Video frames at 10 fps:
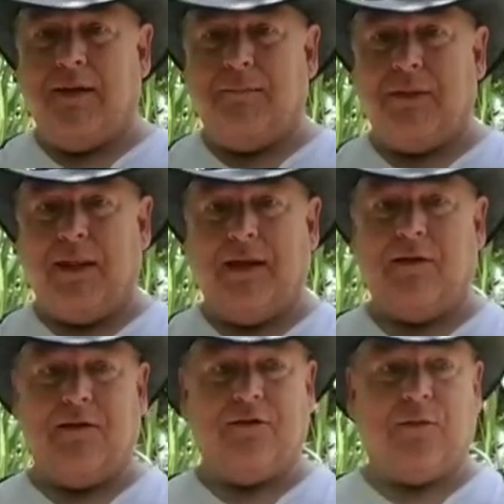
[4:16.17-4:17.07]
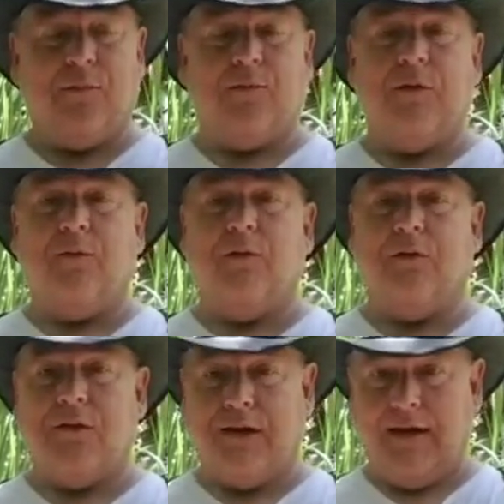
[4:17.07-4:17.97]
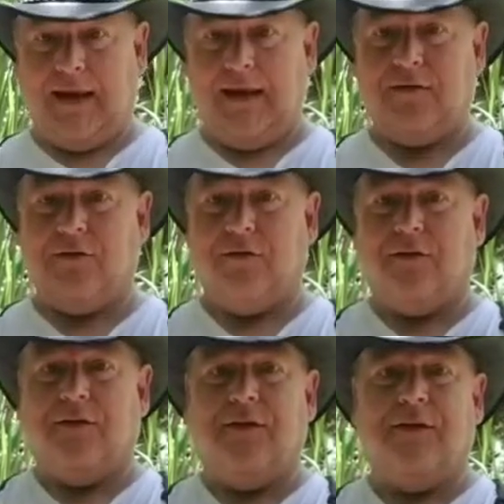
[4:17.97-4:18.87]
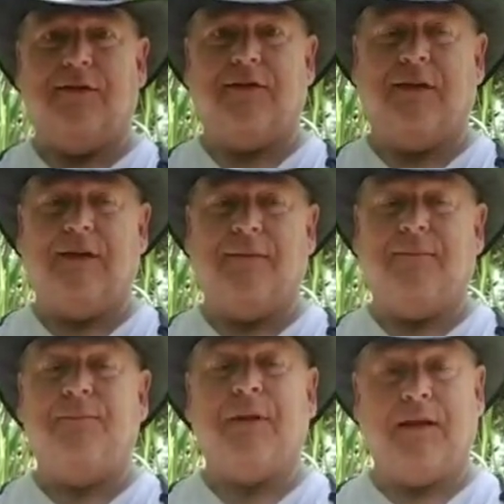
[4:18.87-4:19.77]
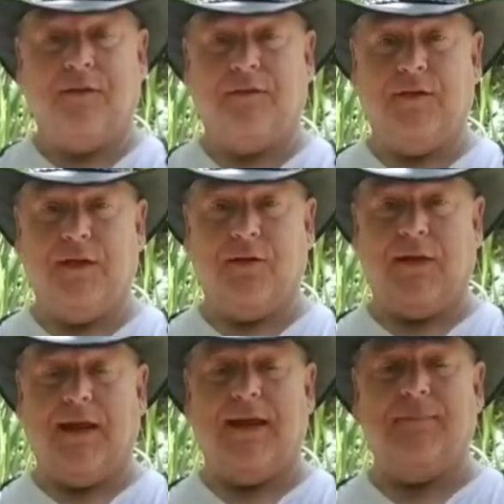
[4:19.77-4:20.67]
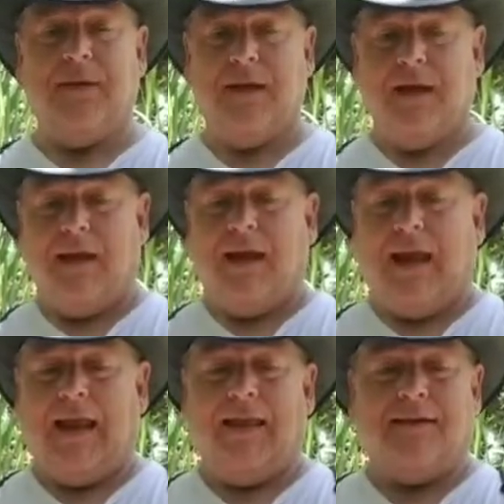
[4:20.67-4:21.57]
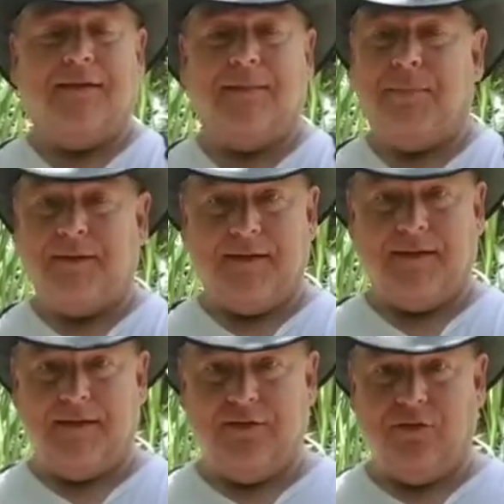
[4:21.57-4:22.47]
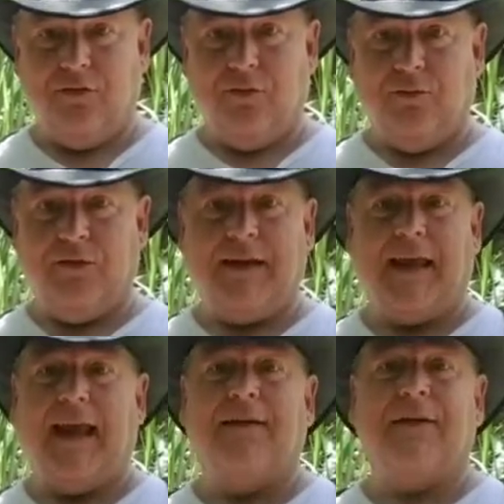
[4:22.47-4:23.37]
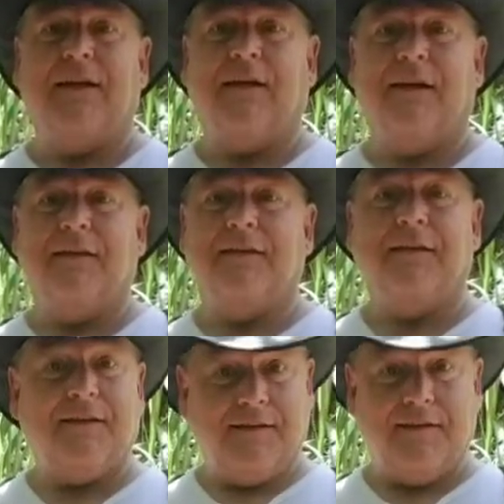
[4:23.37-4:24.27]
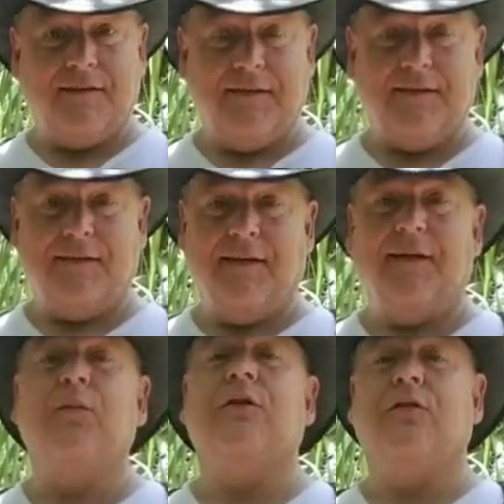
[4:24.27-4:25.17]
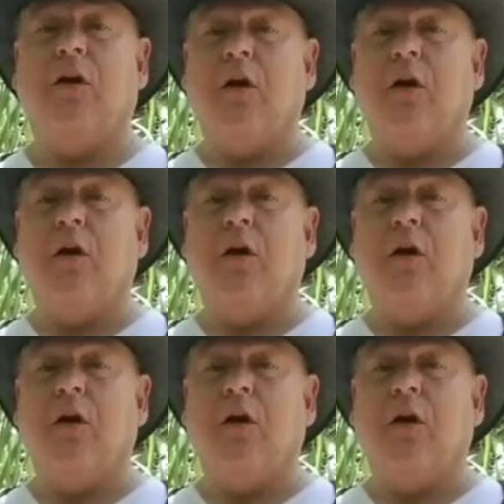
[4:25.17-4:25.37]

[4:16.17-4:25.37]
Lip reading: Players from the real world can enter this, play this video game, and basically wreak havoc on the citizens of the city, which